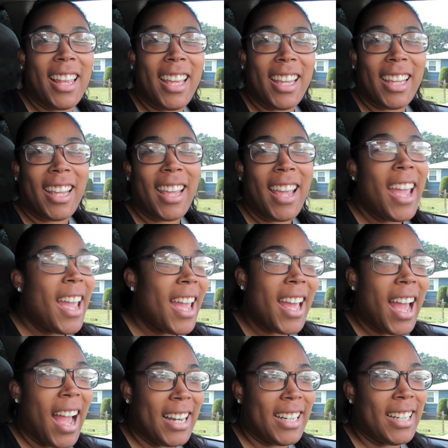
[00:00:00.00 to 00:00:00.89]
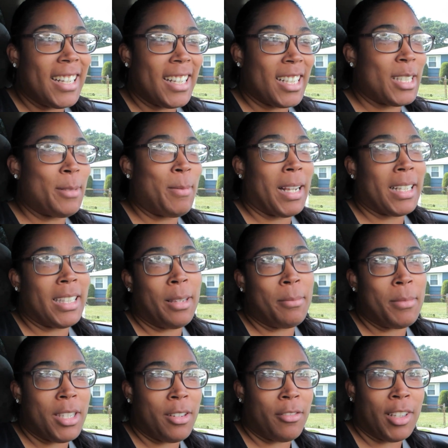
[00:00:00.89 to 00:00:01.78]
like I didn't expect
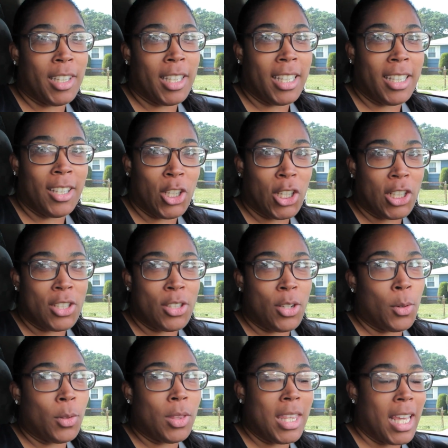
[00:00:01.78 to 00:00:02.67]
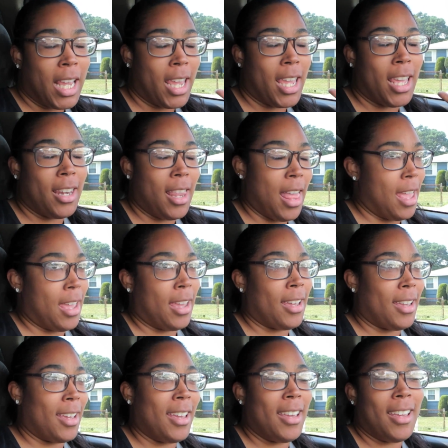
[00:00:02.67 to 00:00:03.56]
them to really look so thick and
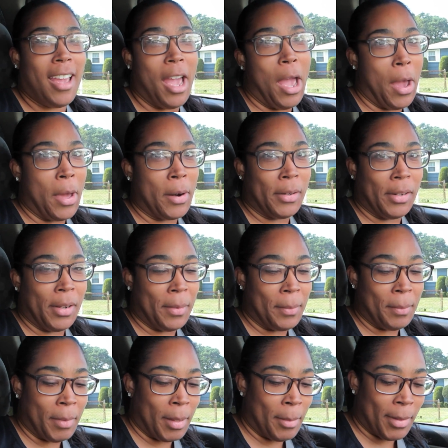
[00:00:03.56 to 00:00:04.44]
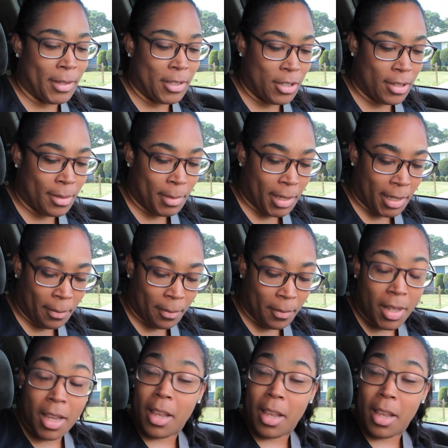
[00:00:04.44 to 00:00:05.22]
like, I don't know, maybe it's just me.